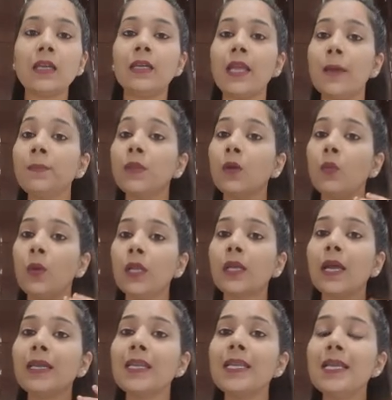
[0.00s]
and the depth will
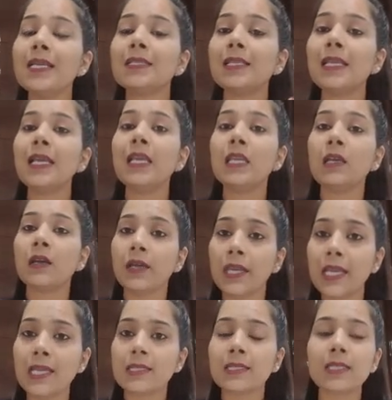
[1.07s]
continuously
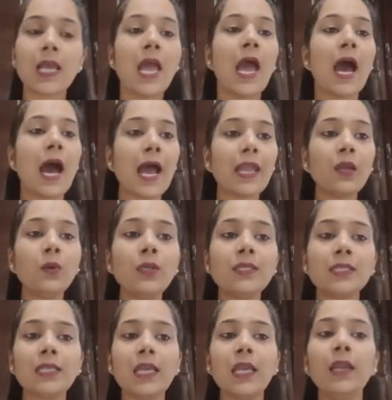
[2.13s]
increase, I
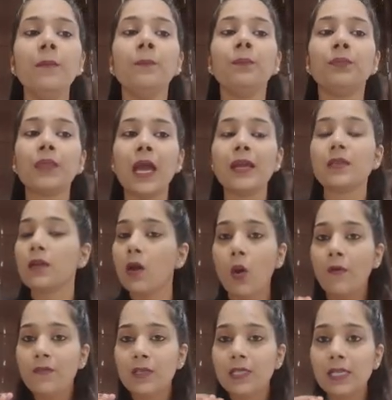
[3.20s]
could see that
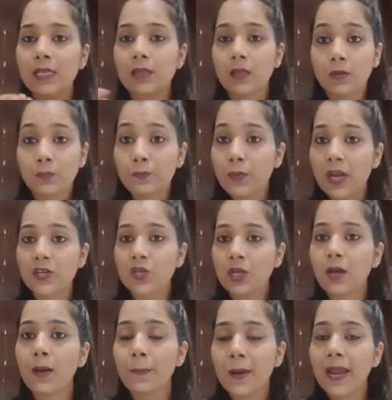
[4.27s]
obviously the
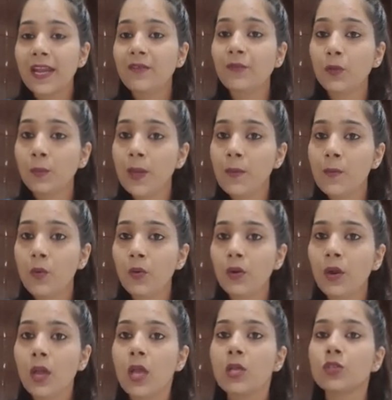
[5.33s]
pressure applied would be more.